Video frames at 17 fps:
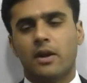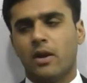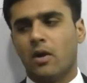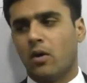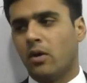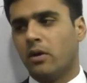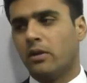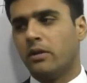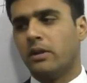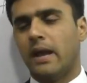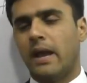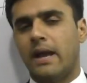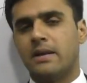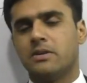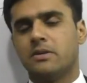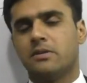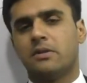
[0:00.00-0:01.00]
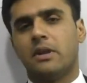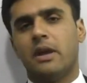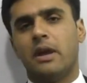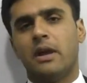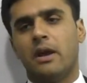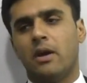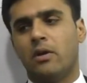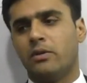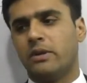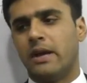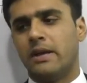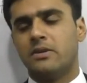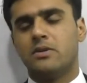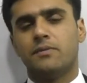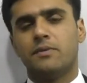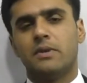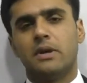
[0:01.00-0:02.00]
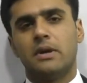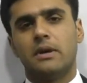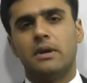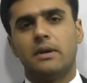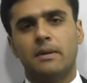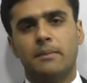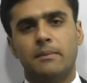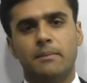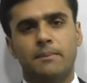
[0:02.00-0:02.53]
Now on the end of the